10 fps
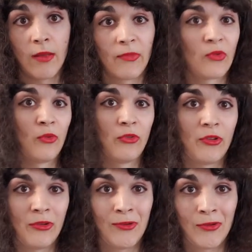sold
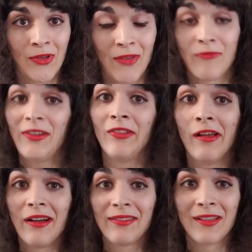to a
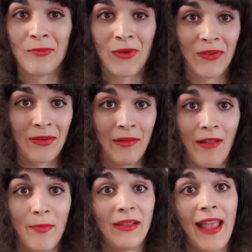feedlot somewhere
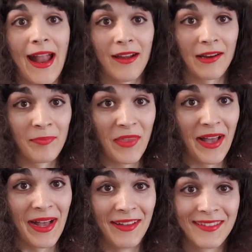up in Canada.
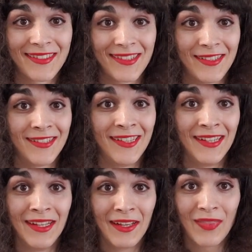So
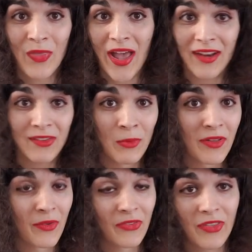that is one
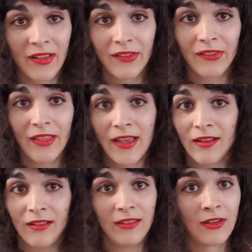of those things
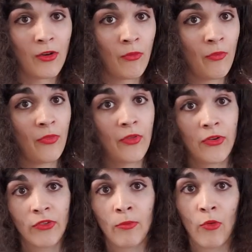that,
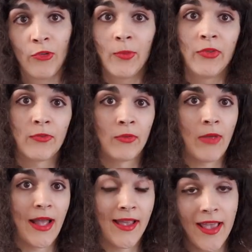there's multiple different
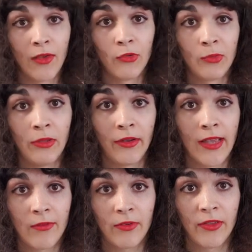angles we look
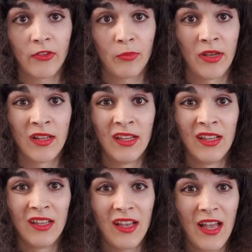at for this. But
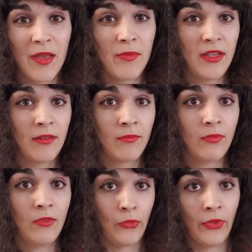I mean,
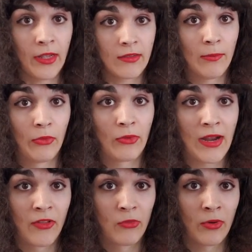if you look at Temple
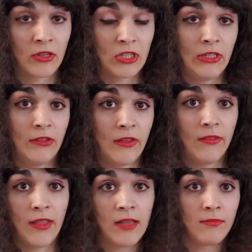Grandin's work, she
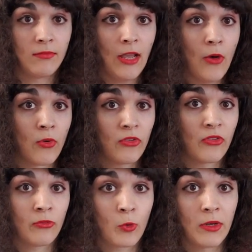says that,
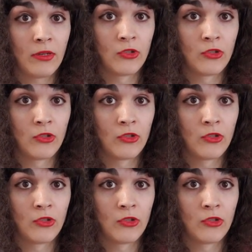horses quite